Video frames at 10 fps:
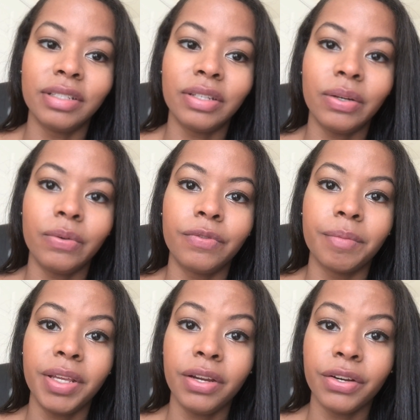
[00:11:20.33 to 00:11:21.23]
So
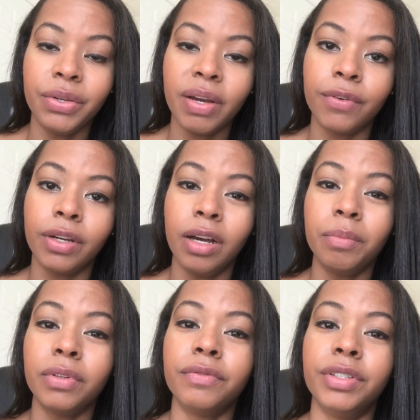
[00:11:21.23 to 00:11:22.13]
from here you have a
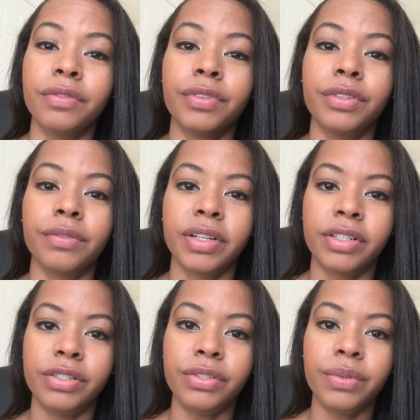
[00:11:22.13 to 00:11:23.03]
couple of different
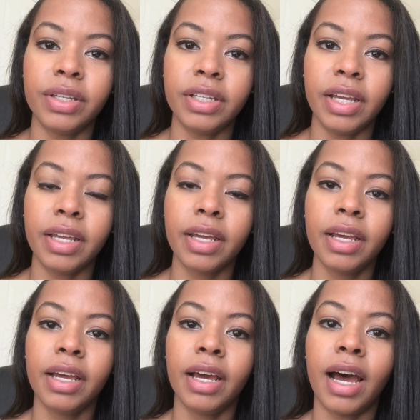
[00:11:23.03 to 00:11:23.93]
directions you can take.
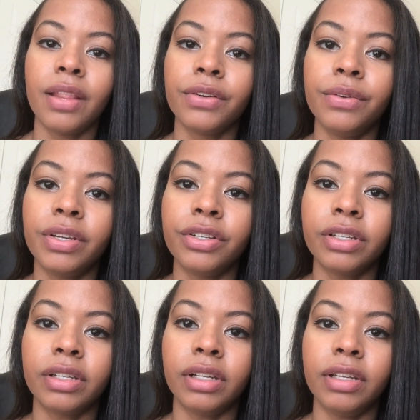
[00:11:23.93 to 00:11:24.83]
Either you can
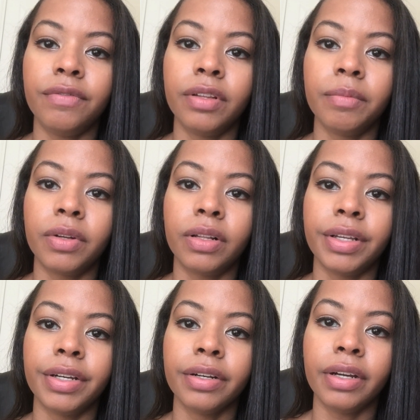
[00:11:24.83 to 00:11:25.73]
just leave them
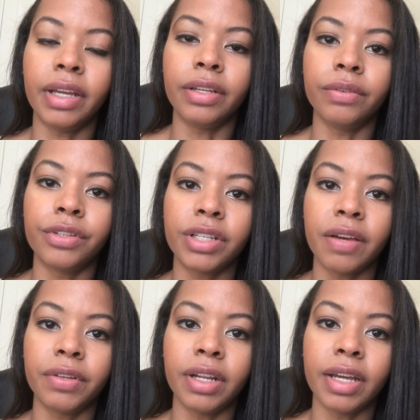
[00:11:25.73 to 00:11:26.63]
clear and you'll just
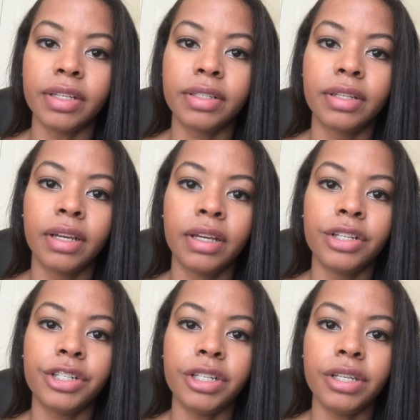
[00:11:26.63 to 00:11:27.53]
have a nice
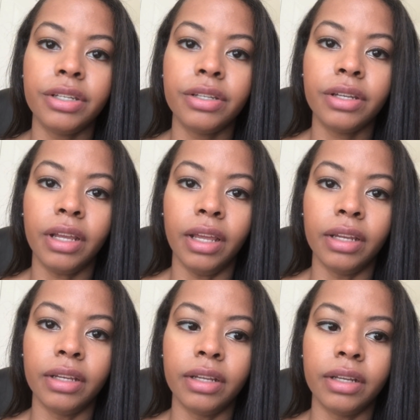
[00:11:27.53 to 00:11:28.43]
sheen
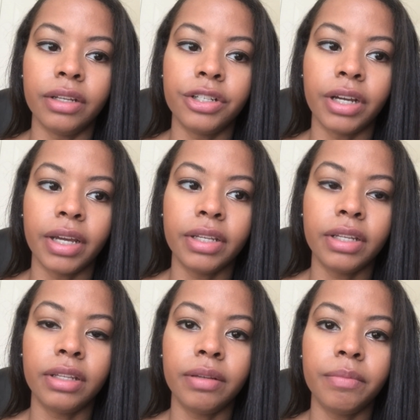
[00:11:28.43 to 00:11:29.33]
and shine
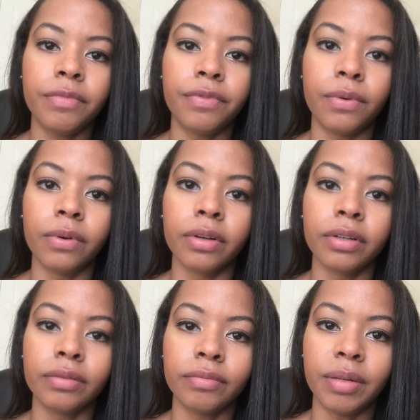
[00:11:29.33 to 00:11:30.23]
to them
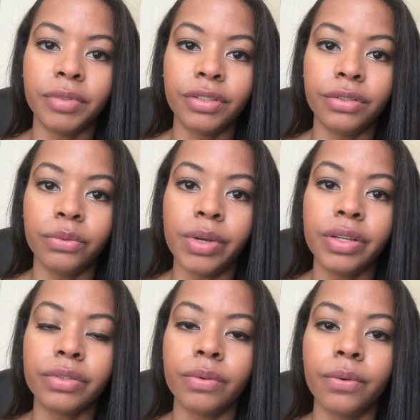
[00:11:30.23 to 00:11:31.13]
for up to 2
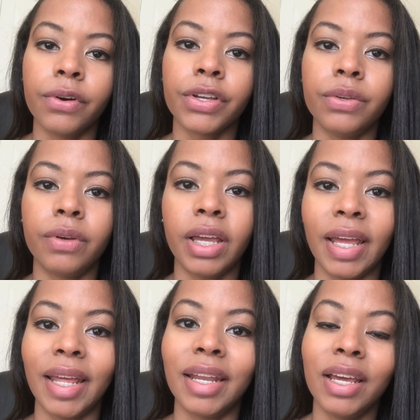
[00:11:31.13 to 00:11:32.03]
weeks, or you
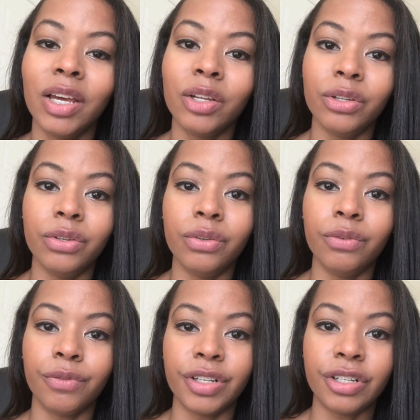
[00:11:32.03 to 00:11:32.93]
can
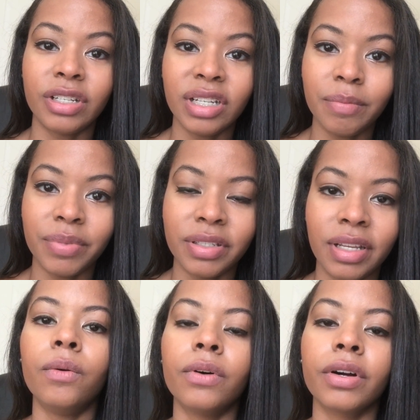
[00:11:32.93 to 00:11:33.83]
do French tips,
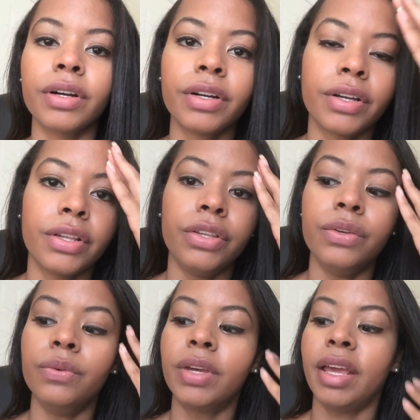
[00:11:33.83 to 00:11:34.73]
or
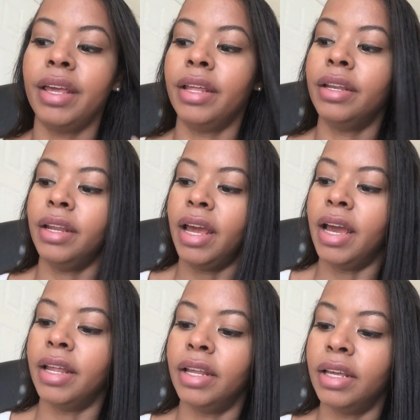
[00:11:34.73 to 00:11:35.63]
you can
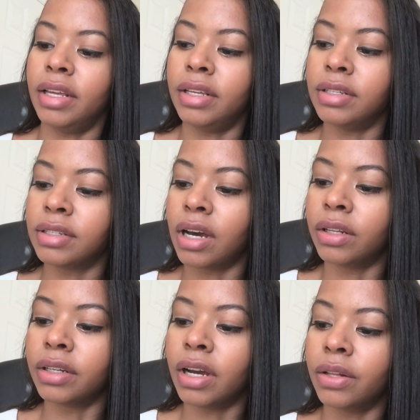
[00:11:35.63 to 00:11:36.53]
add a
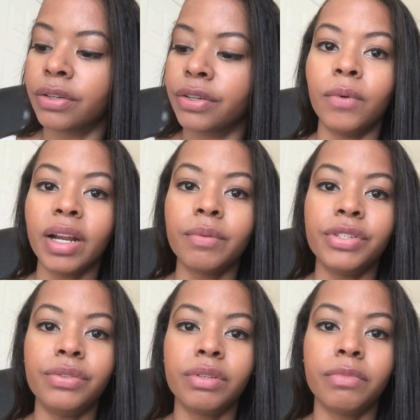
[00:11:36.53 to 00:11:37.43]
solid color. What I
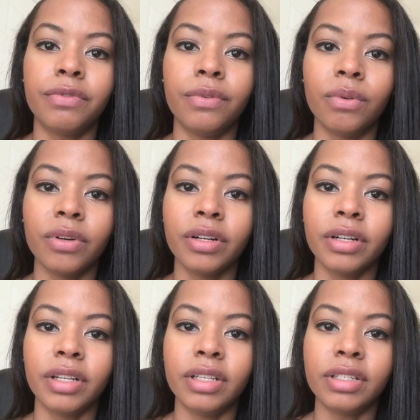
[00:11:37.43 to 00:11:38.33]
was using
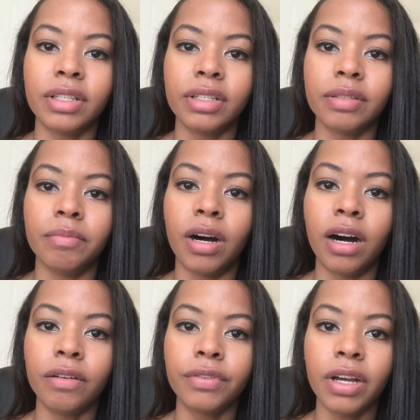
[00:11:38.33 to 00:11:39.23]
before is this
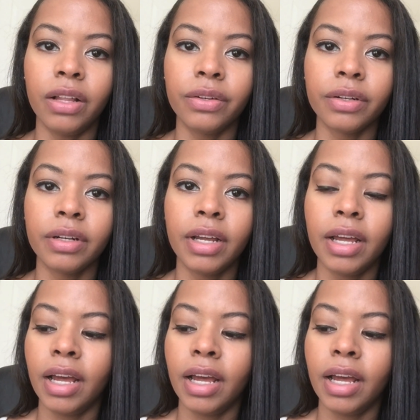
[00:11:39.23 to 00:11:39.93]
mauve color.